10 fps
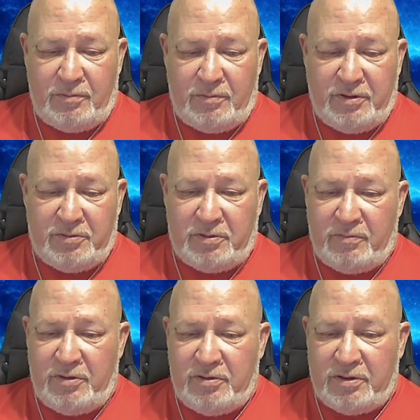This is what the
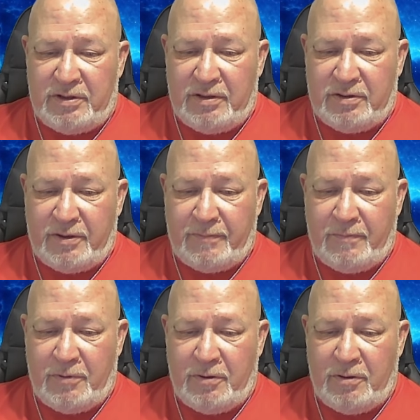music sounds like. Now
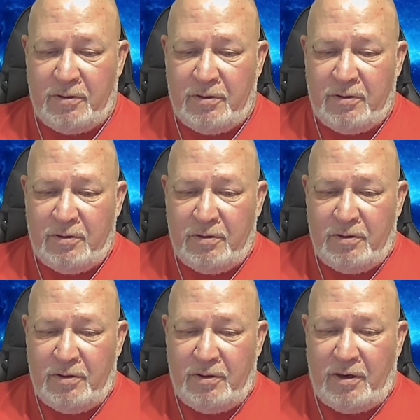
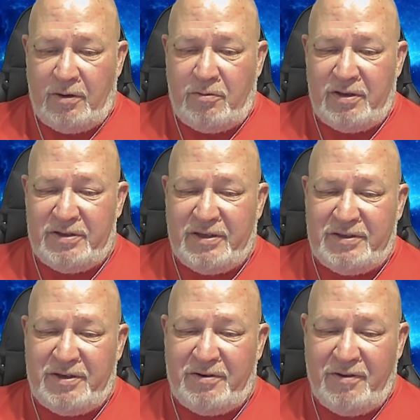look what it
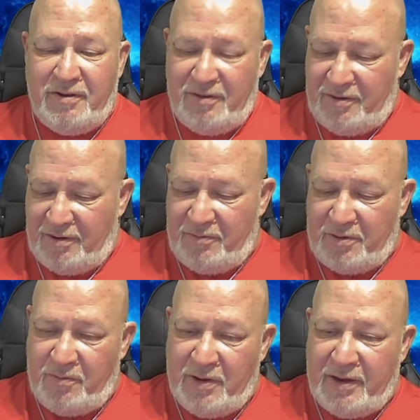says here. Oh, we
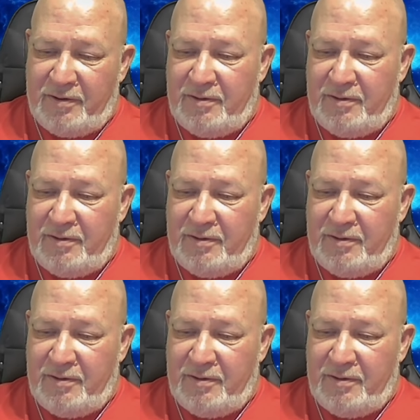go back.